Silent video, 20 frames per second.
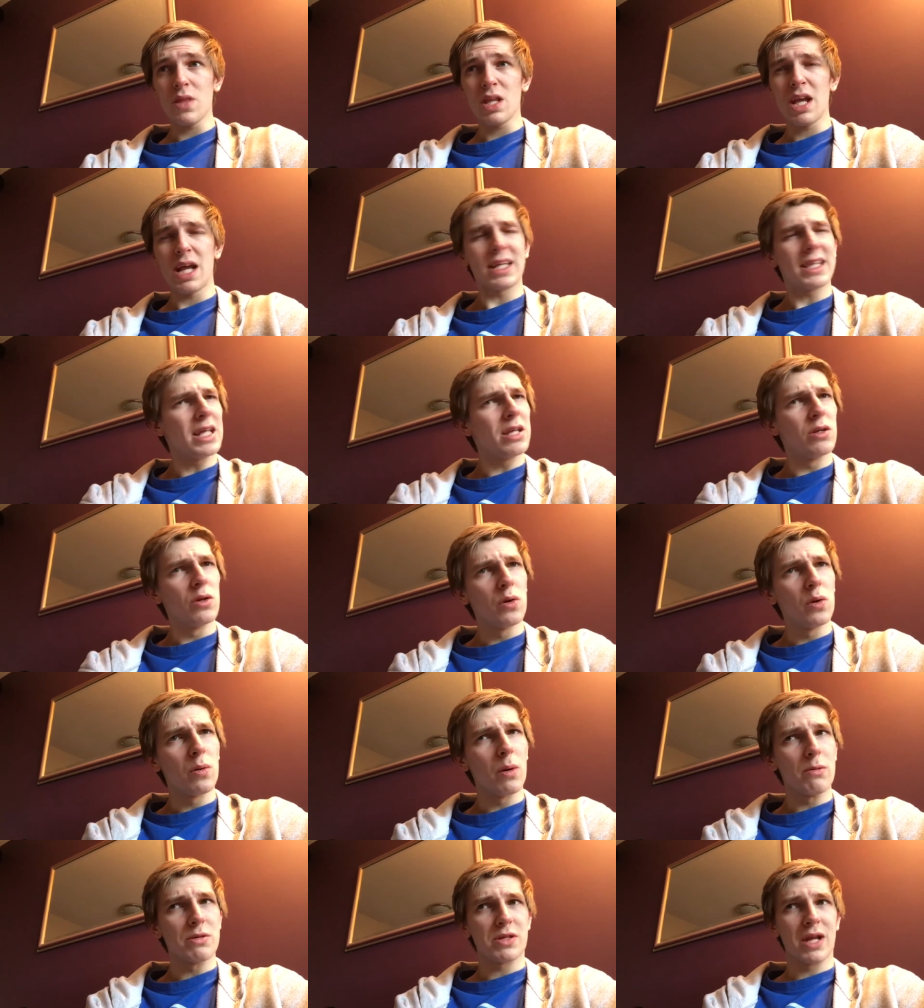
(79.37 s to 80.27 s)
I didn't know
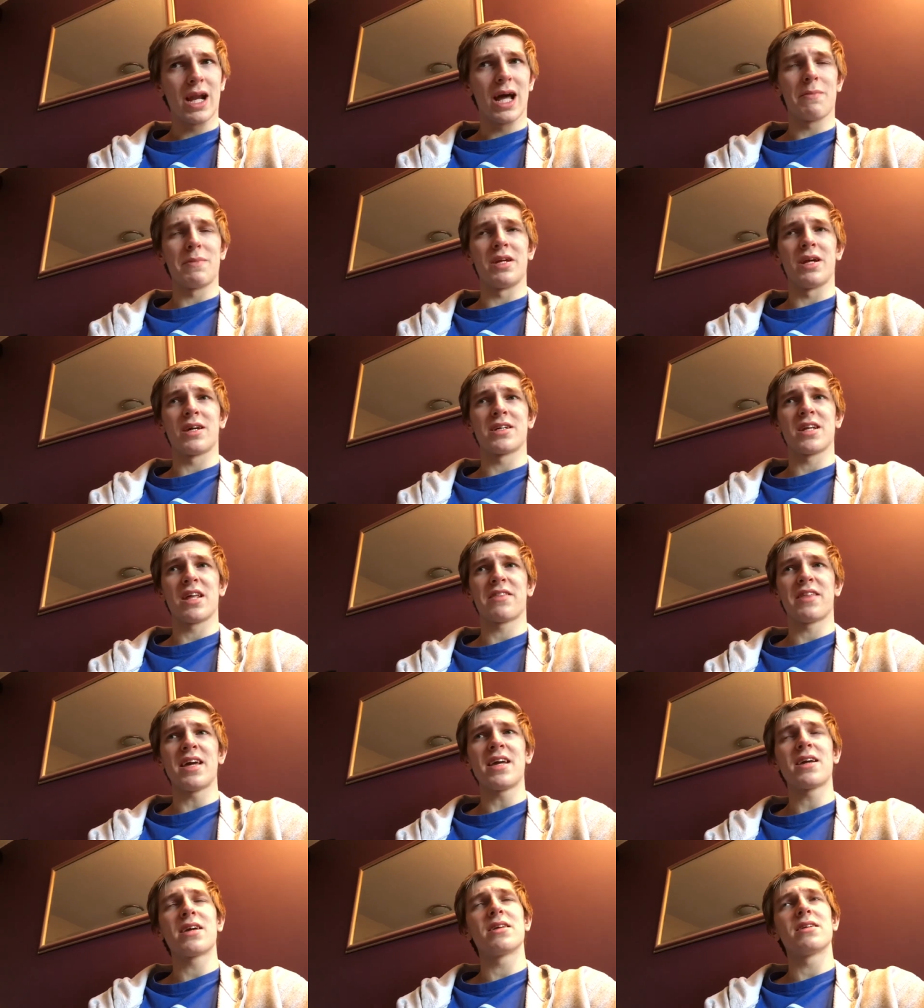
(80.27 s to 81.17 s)
what was going to happen here, because I
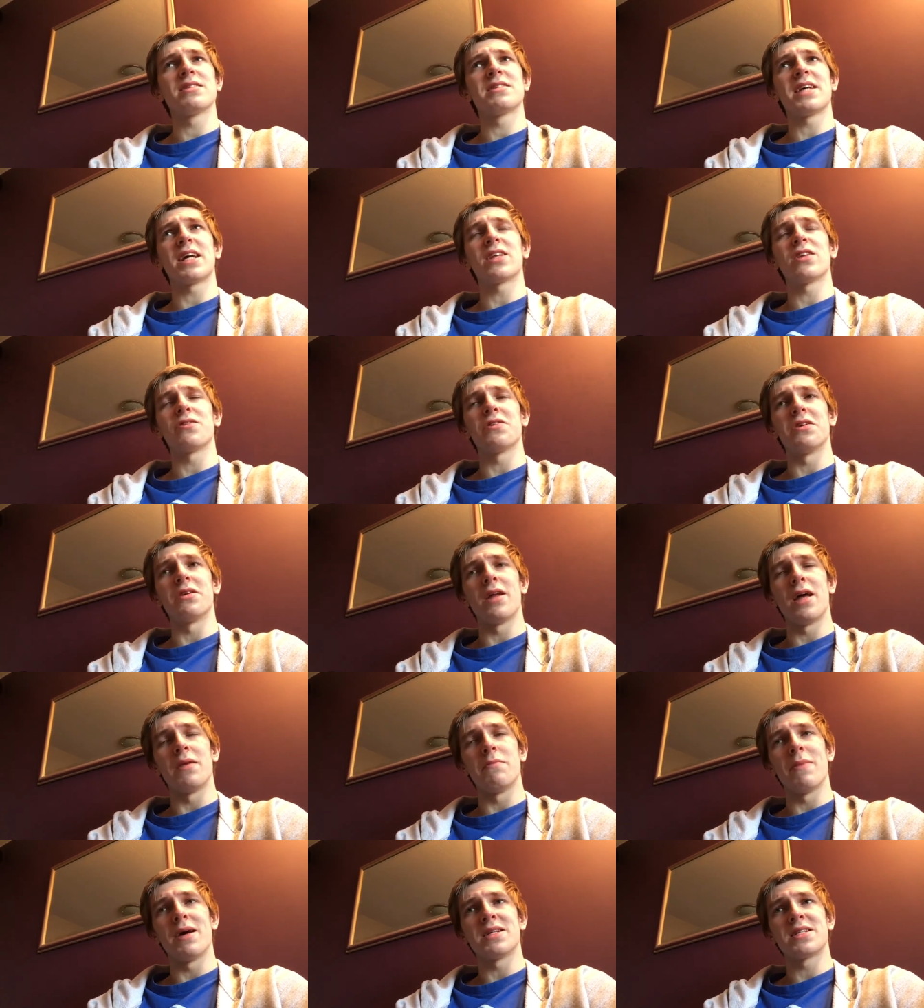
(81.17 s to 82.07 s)
think Ziggler and,
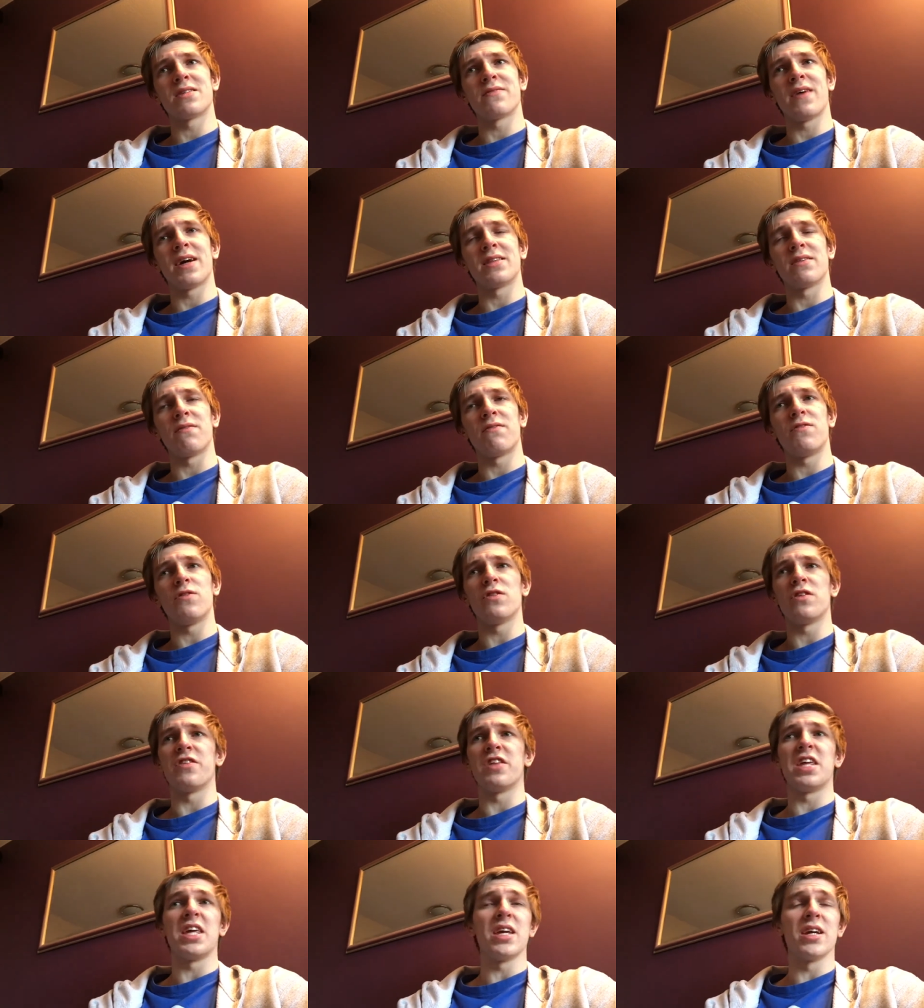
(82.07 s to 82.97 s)
and Miz have had the feud
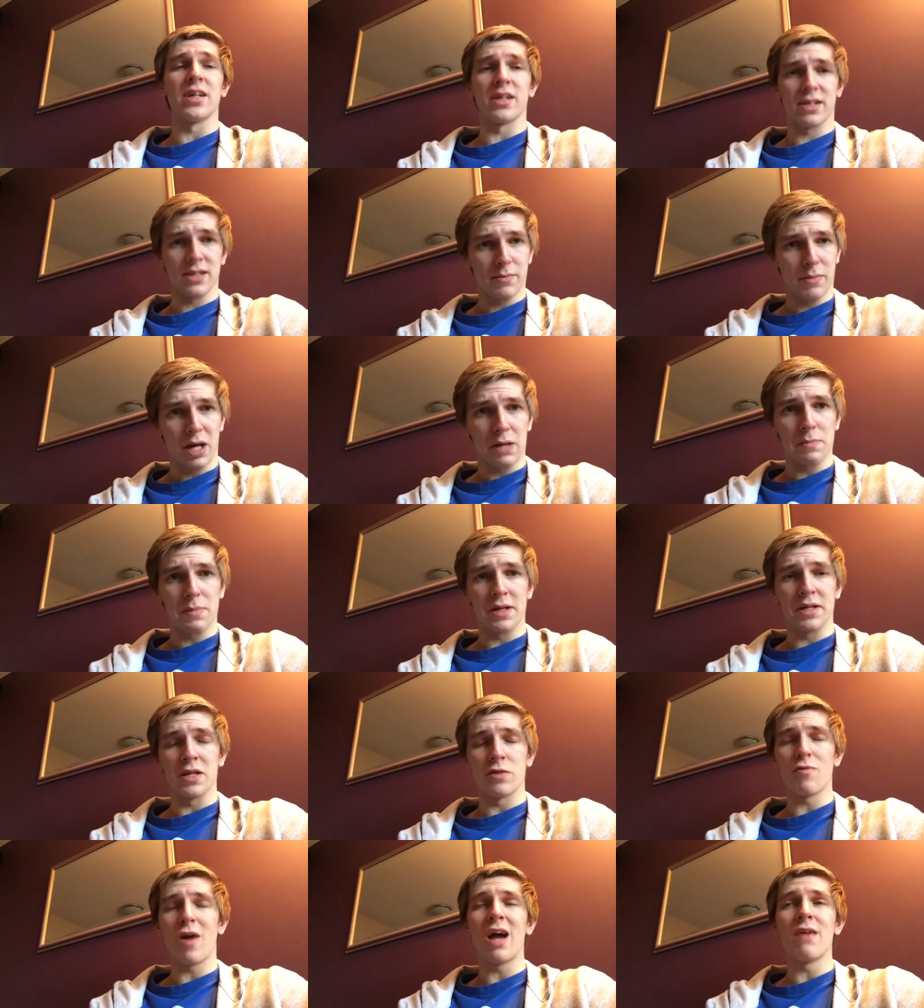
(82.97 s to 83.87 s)
of the year, in my
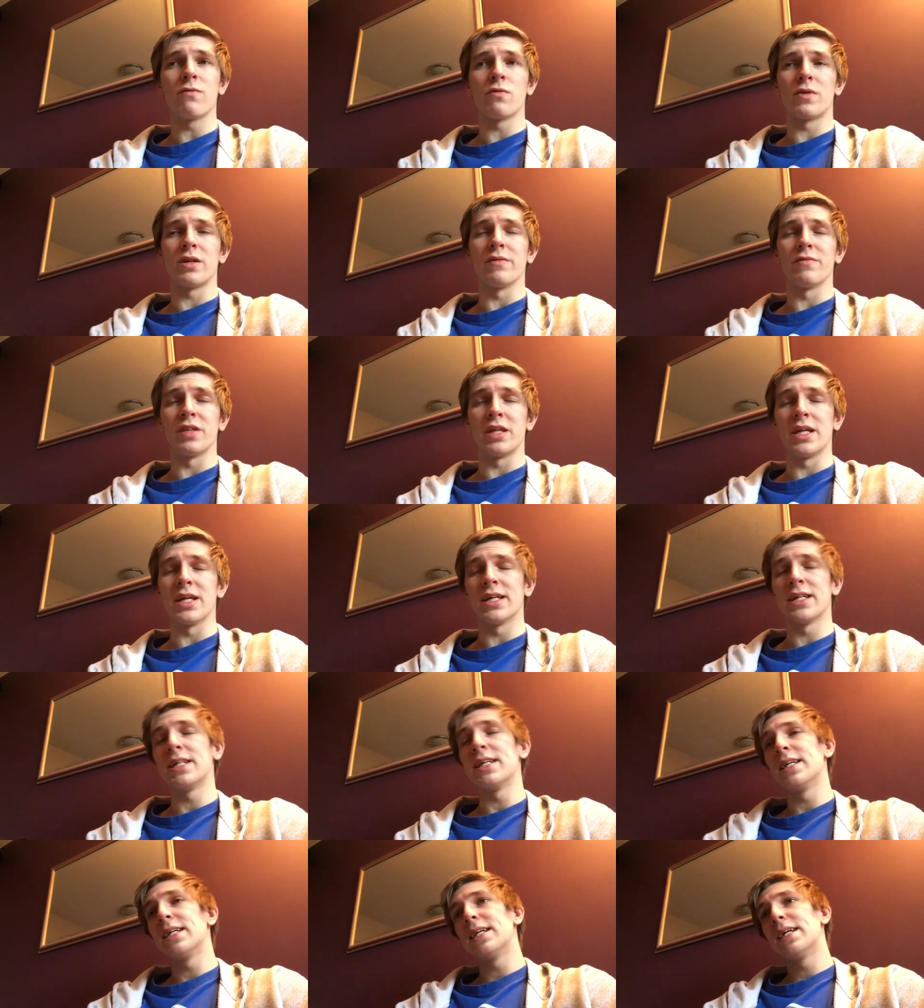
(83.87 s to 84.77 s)
opinion. Rivalry of the year.
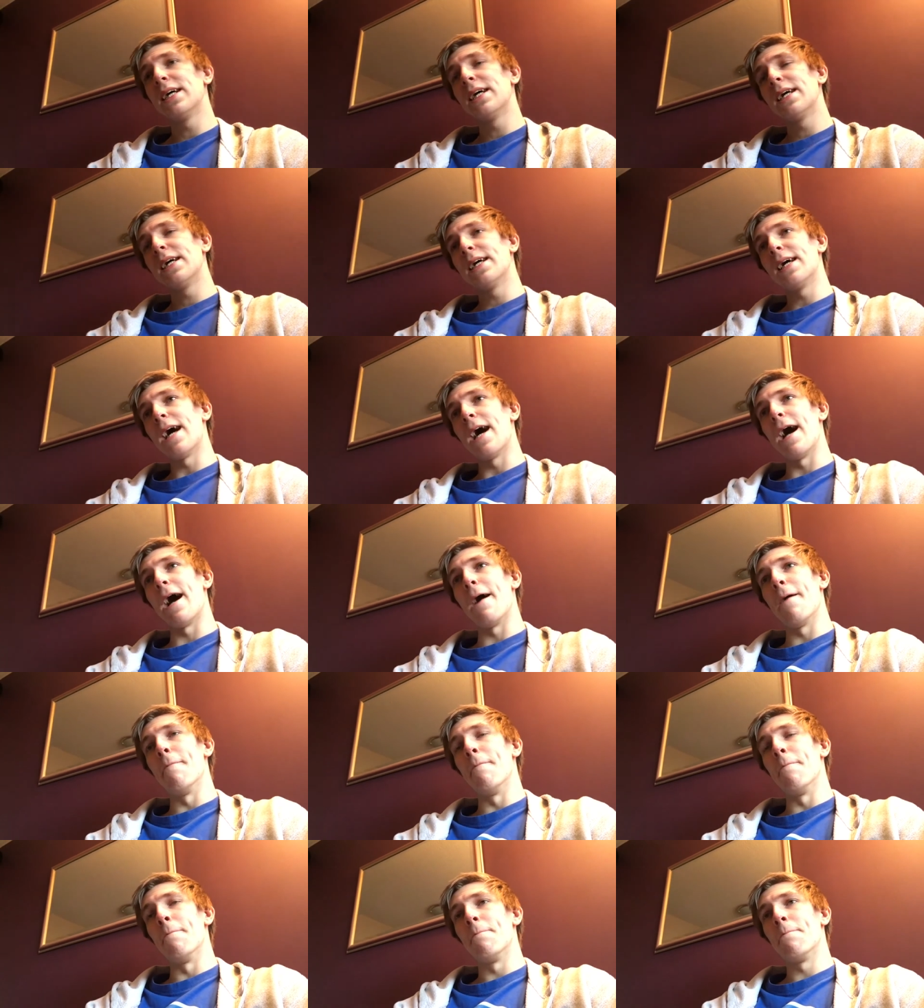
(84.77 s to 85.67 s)

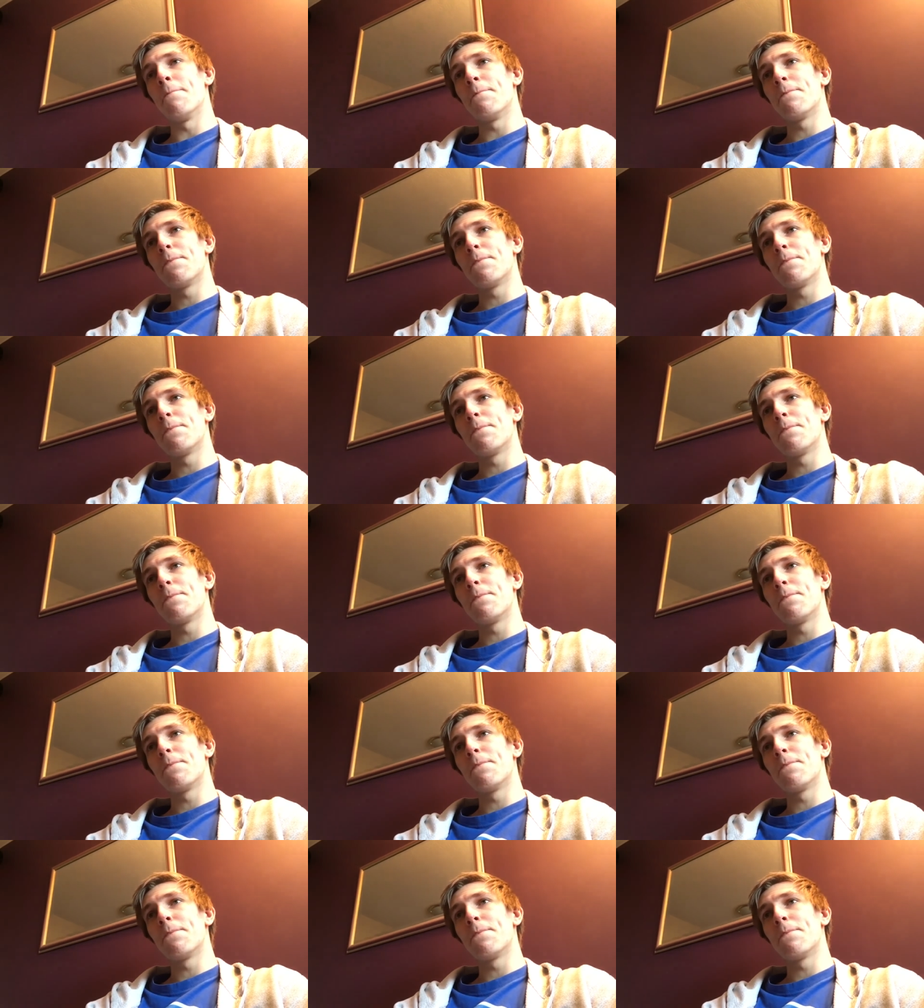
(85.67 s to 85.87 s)
Um...